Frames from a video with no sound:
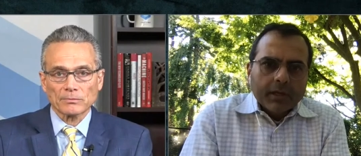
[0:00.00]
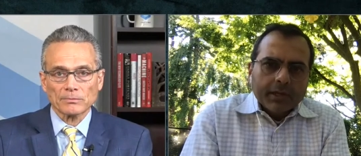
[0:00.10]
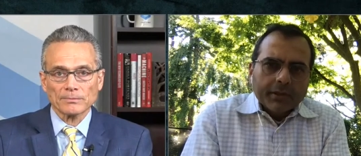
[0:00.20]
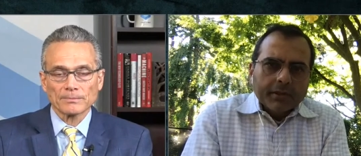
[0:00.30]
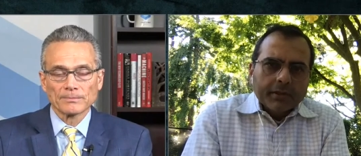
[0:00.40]

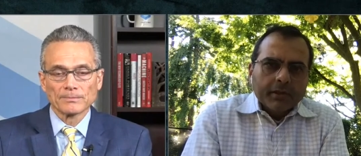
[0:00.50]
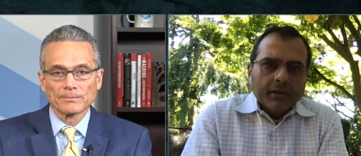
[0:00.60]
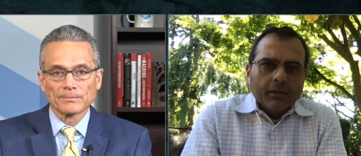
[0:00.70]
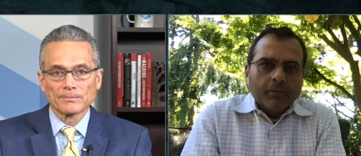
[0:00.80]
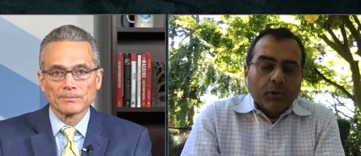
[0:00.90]
Speaker 1: Yeah, I think
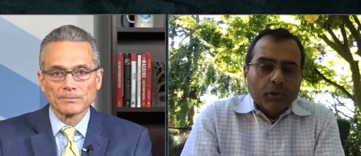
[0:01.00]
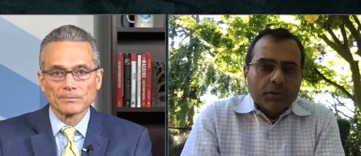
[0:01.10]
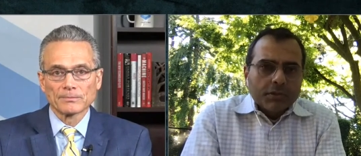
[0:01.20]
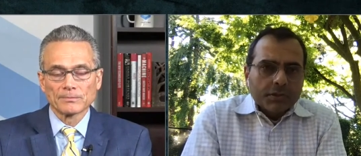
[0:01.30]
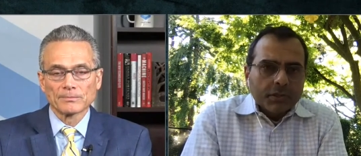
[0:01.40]

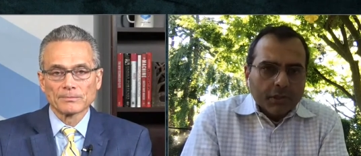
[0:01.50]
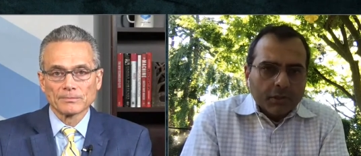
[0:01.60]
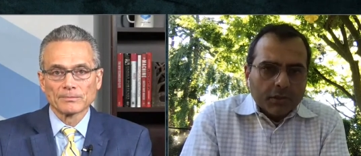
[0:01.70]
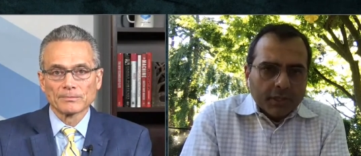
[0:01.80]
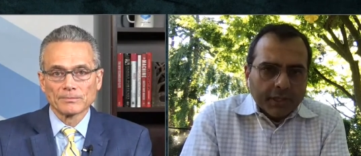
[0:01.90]
boards and
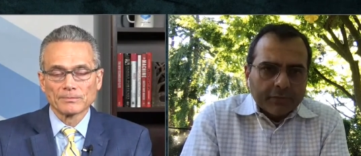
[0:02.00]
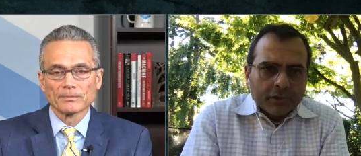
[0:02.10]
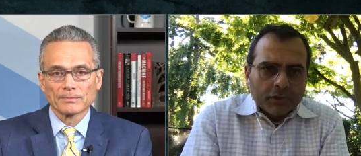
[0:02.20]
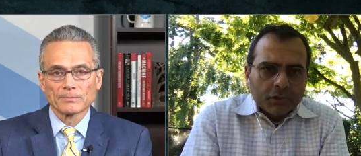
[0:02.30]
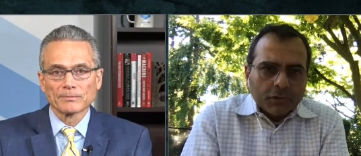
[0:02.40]
CEOs have
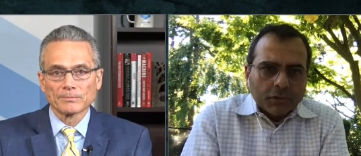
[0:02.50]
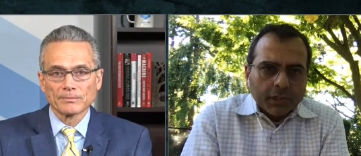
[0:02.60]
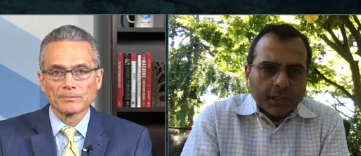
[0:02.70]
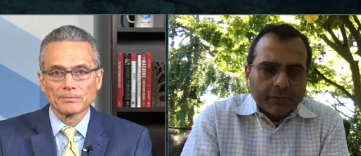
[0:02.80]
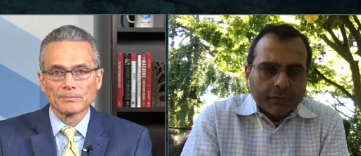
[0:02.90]
to
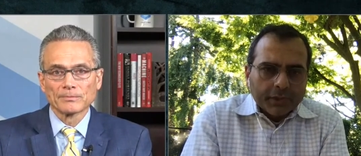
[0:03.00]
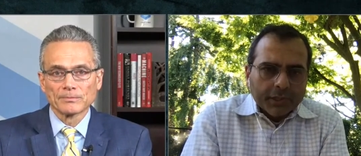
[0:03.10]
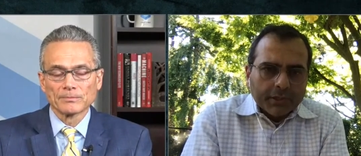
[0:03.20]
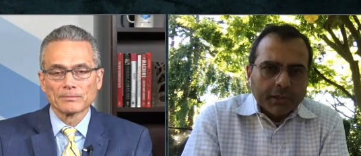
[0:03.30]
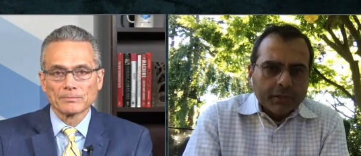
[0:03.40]

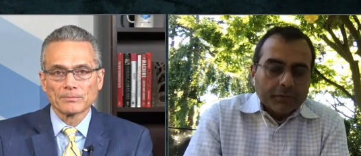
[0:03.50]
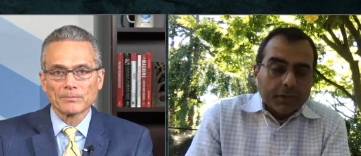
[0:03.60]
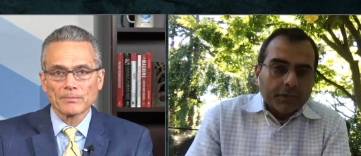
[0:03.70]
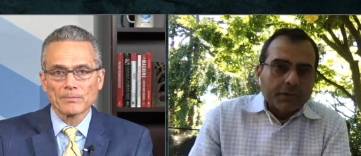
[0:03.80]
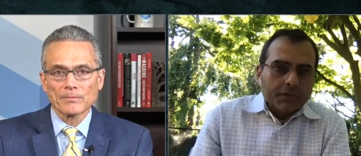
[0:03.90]
really think of
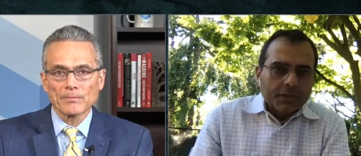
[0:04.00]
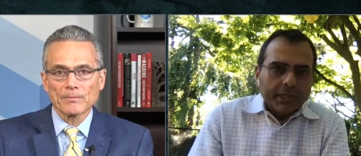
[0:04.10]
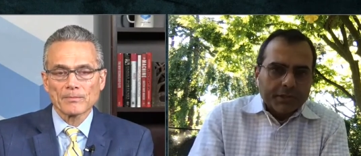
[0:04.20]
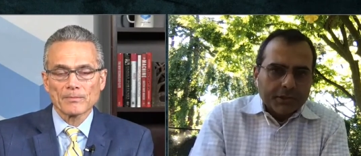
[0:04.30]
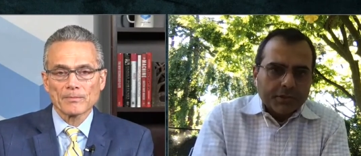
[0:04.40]
this in
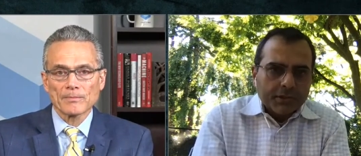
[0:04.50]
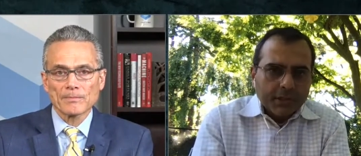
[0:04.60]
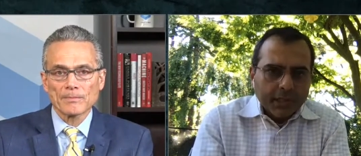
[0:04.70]
stages